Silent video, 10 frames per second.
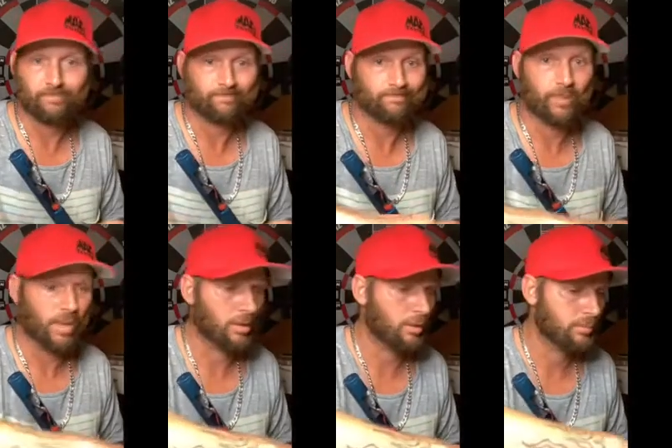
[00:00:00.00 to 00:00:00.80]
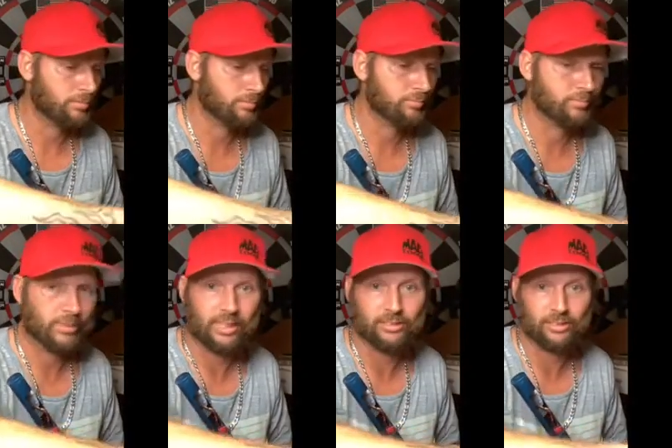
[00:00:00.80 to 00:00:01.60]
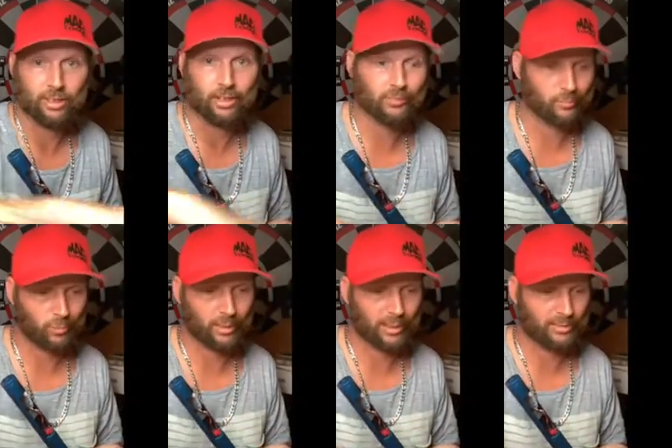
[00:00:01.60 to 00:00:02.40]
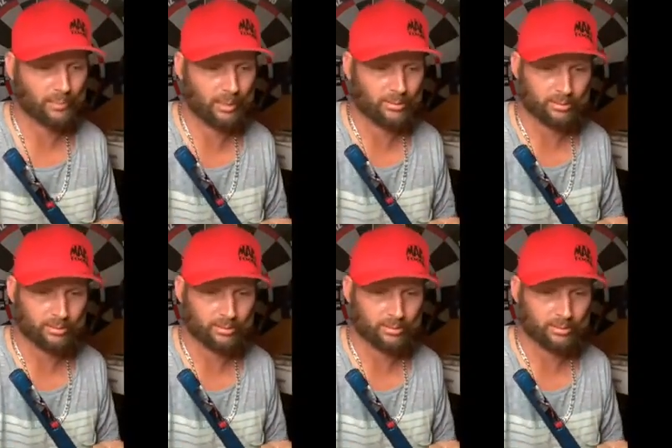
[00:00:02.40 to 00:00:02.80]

Not at all. It's a gun. What did I expect?